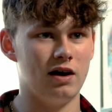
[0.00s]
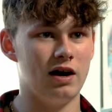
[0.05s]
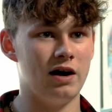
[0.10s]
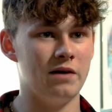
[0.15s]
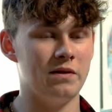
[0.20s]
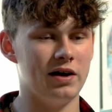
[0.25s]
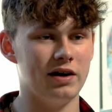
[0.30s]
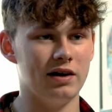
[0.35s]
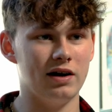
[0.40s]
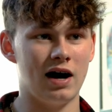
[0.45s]

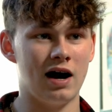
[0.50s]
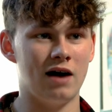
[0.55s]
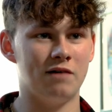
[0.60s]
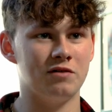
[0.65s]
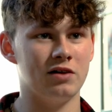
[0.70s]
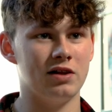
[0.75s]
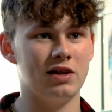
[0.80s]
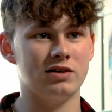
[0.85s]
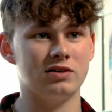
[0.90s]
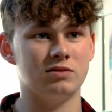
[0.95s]
And then
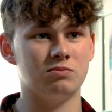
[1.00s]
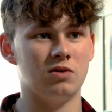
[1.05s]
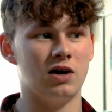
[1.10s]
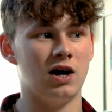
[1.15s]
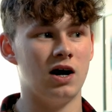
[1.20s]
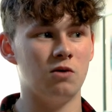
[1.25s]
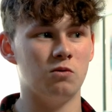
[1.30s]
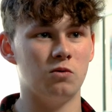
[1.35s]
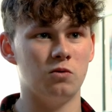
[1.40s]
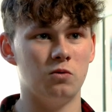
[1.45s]
after this,
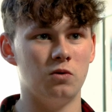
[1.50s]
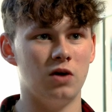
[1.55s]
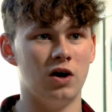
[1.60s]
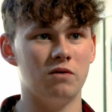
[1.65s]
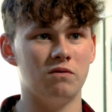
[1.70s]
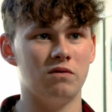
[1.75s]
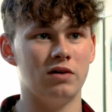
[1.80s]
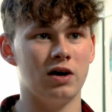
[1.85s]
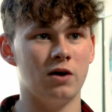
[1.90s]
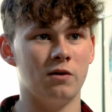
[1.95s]
I will
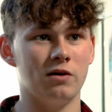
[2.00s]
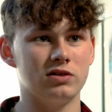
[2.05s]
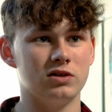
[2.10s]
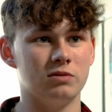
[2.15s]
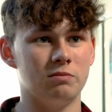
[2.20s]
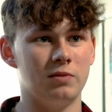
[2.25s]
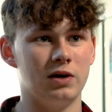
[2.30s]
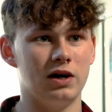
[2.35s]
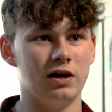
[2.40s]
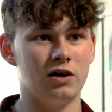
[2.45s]
hopefully go on to
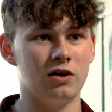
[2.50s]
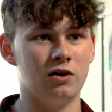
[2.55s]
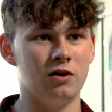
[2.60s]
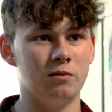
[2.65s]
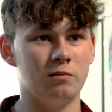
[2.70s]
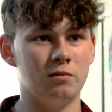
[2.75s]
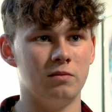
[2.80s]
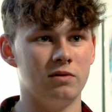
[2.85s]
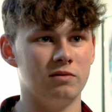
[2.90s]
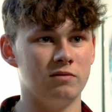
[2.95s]

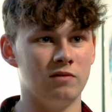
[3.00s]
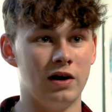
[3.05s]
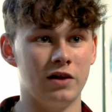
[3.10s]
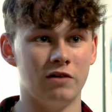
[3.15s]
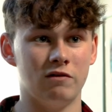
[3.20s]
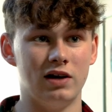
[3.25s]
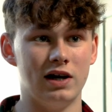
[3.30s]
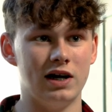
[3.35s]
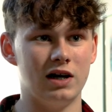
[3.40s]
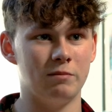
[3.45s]
become
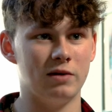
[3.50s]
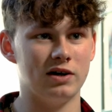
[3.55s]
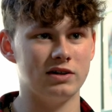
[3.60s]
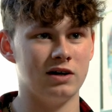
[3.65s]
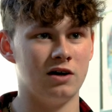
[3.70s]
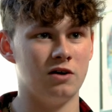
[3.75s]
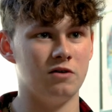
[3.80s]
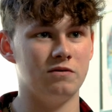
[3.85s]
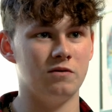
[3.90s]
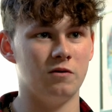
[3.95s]
rather a leader
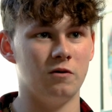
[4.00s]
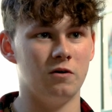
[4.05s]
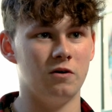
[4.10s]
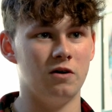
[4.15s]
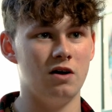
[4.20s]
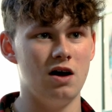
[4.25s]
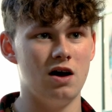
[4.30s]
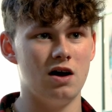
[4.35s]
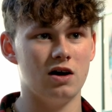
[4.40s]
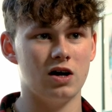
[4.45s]
myself
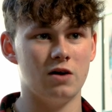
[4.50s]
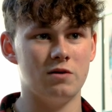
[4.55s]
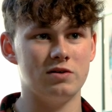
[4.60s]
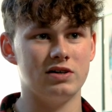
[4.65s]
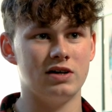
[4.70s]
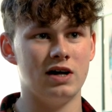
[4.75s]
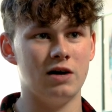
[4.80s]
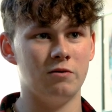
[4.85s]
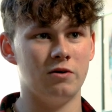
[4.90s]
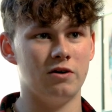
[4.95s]
or go
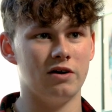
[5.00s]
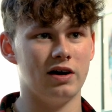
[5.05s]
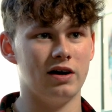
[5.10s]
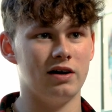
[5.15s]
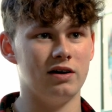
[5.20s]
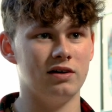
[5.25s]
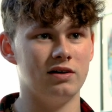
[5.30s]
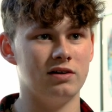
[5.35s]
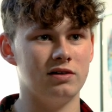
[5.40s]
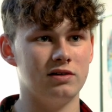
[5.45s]
into
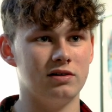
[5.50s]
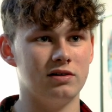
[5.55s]
networking.